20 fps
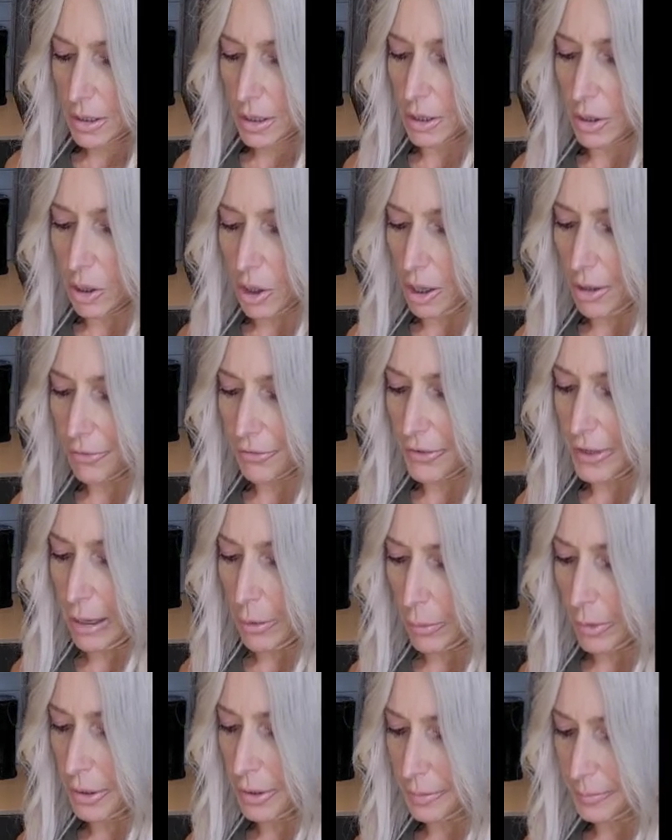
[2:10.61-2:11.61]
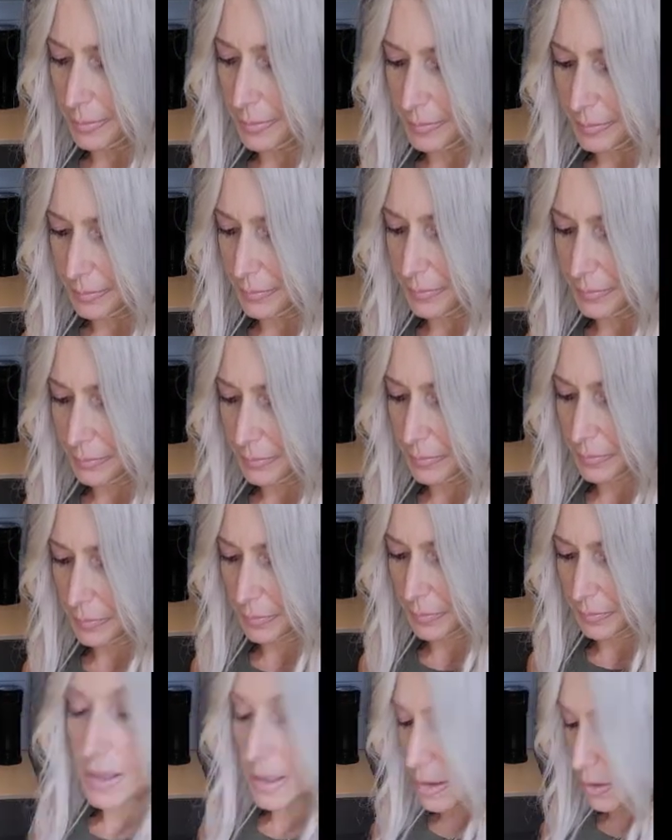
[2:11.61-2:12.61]
the cauliflower.
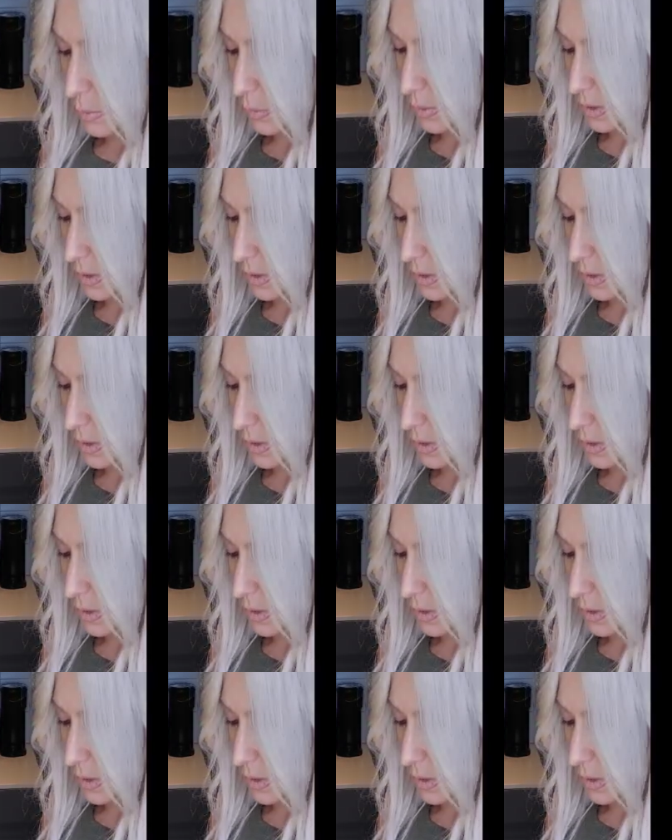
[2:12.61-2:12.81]
So